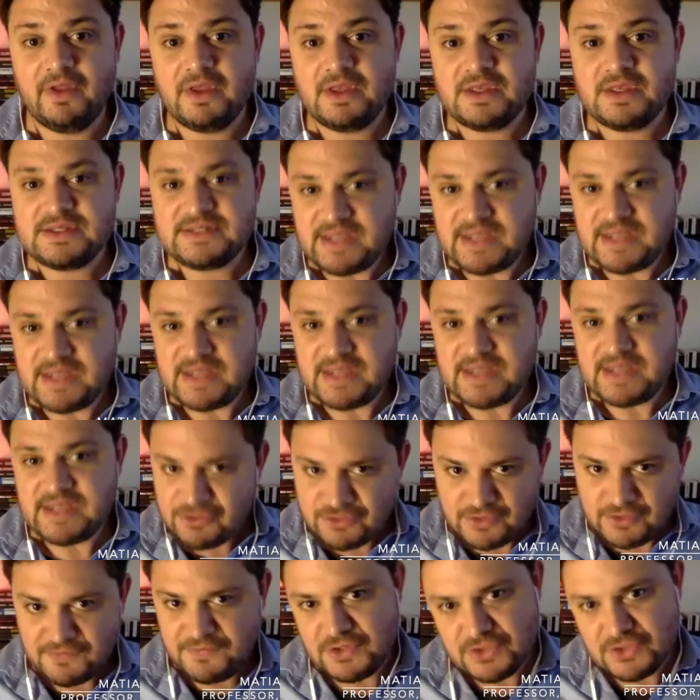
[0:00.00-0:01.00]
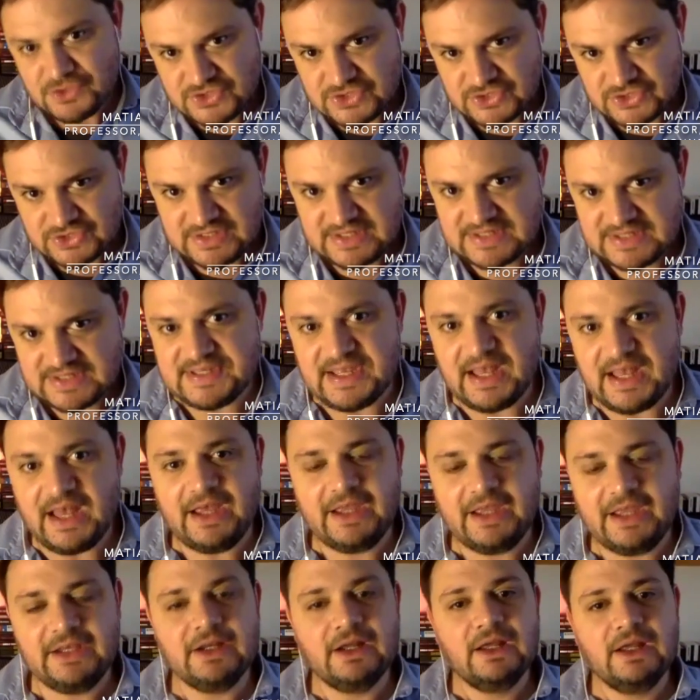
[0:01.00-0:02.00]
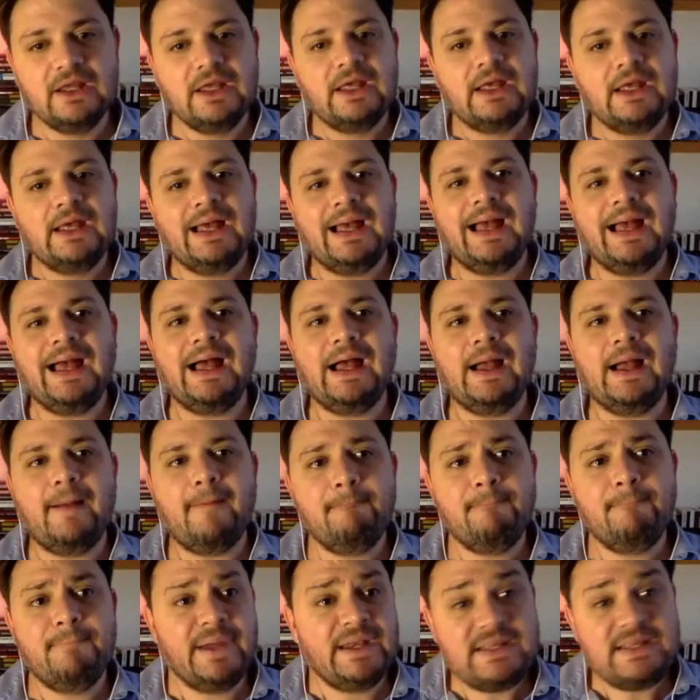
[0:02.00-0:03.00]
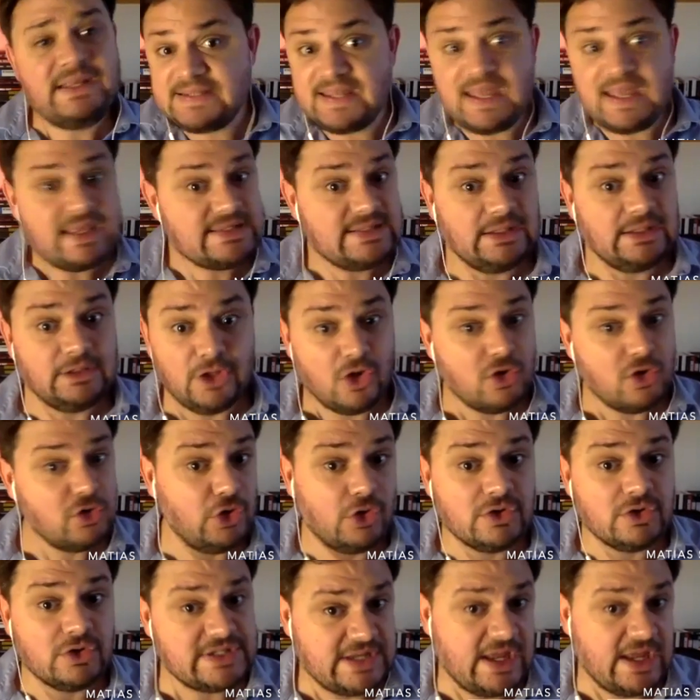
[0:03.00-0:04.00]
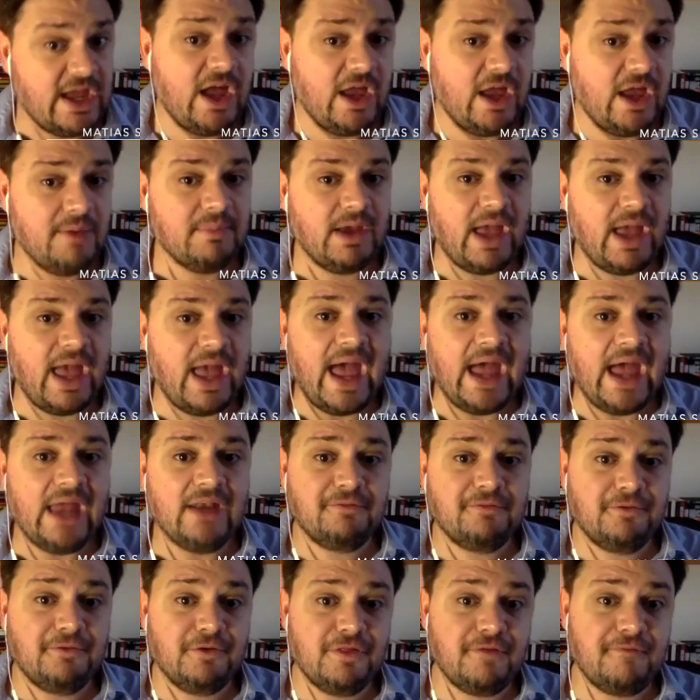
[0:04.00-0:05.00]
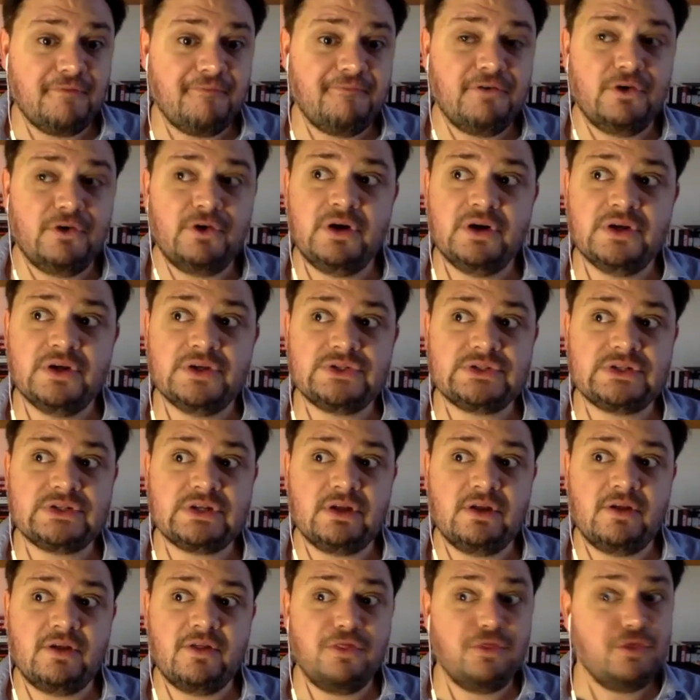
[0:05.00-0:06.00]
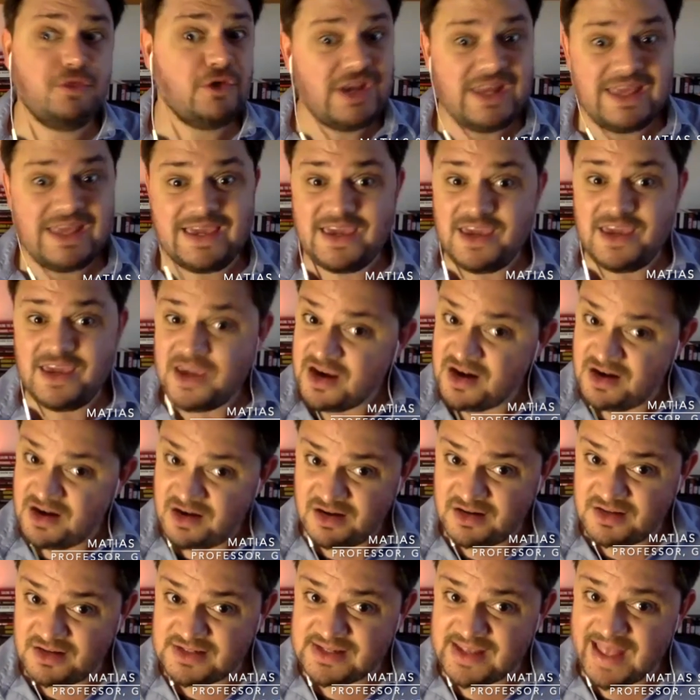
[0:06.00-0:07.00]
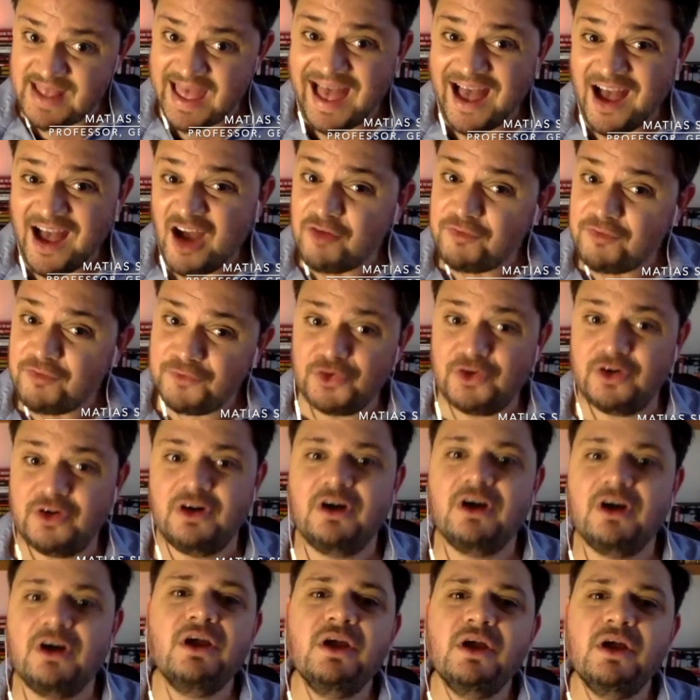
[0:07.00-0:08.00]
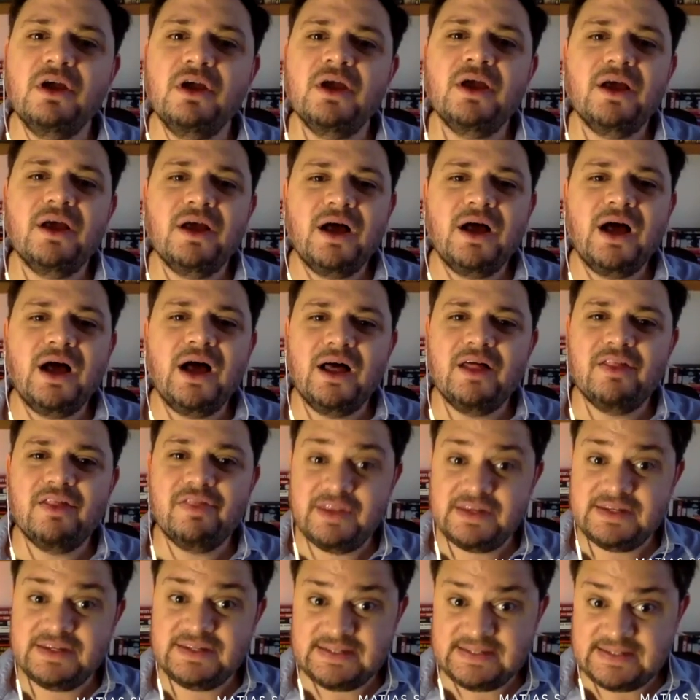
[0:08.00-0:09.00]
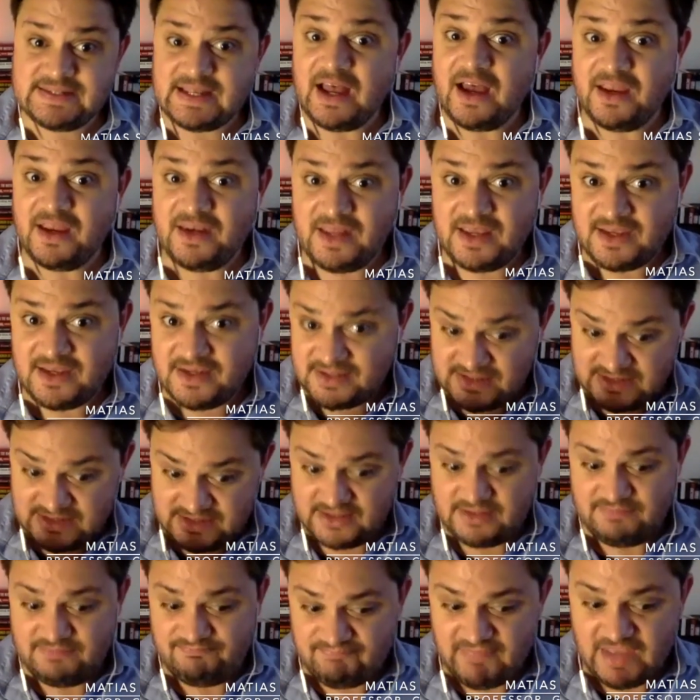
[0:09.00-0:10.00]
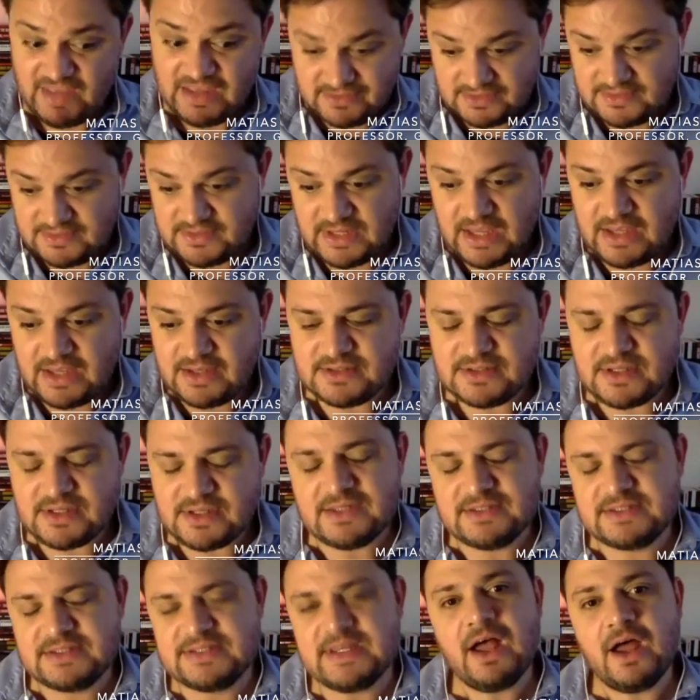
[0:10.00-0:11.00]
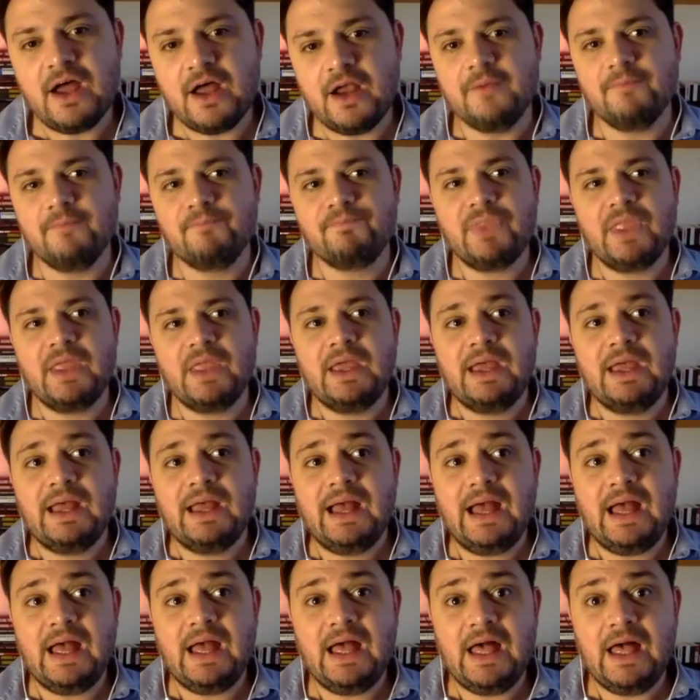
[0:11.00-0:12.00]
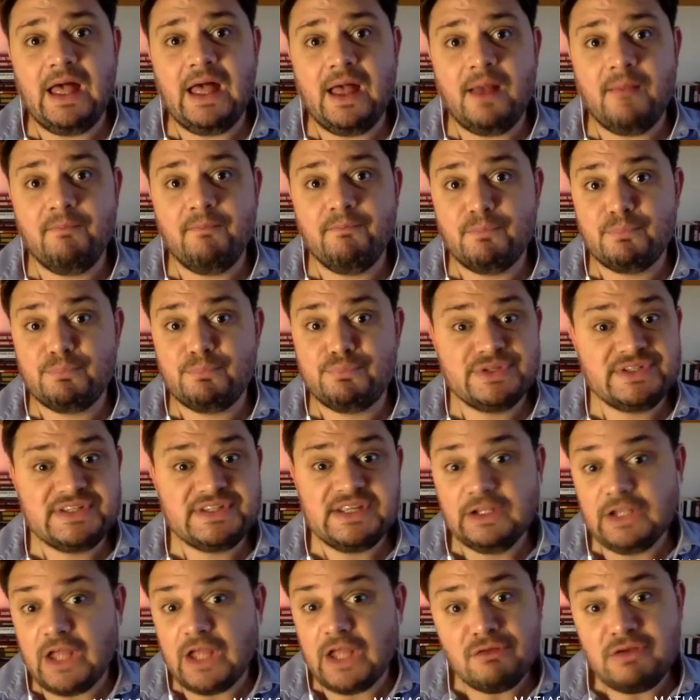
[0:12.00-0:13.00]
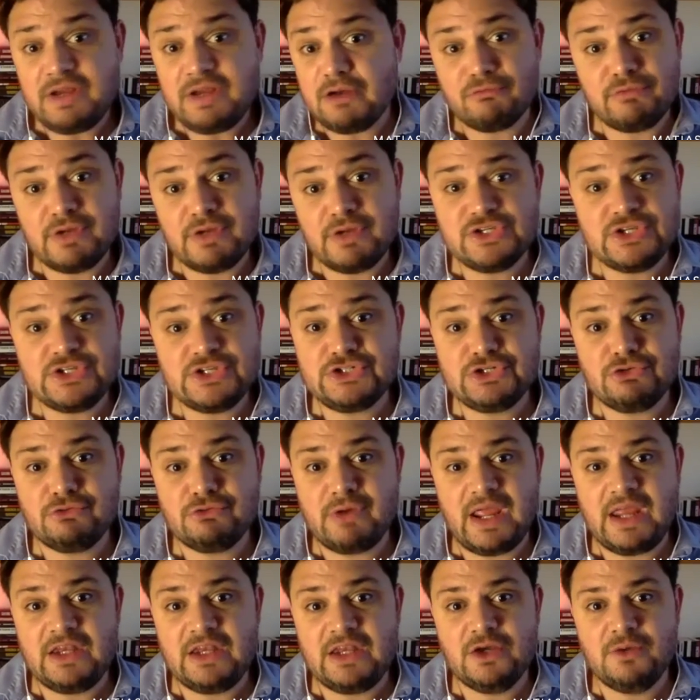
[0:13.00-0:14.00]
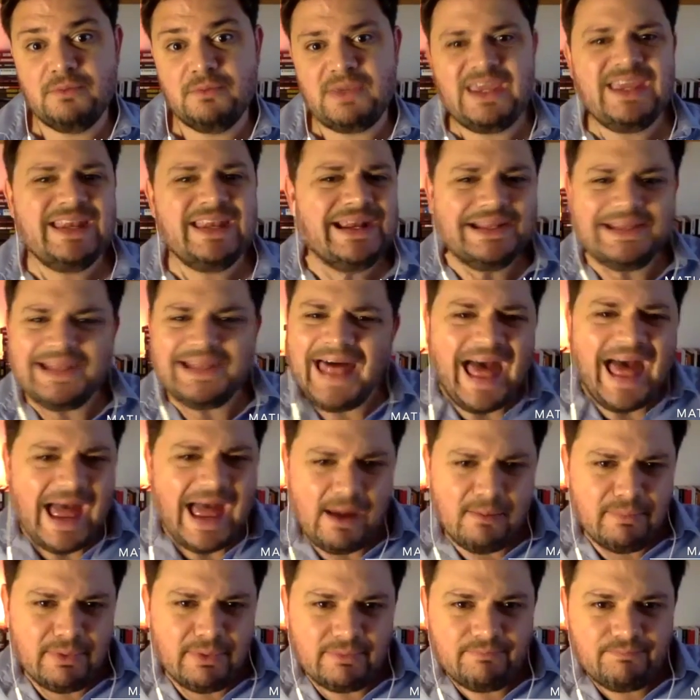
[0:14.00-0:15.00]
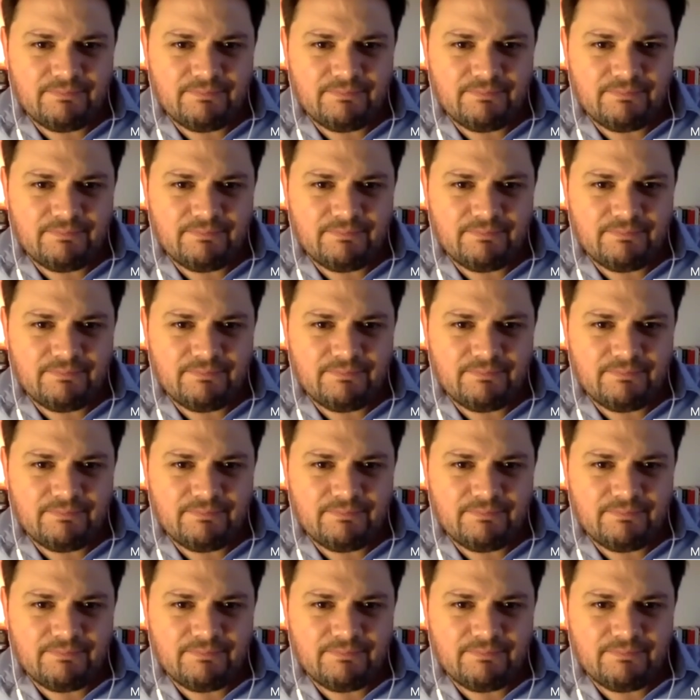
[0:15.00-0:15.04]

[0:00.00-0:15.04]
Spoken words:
centrifuge design. But it takes a long, long time. And for the first 30 years after the design is done, Brazil only enriches uranium in a lab.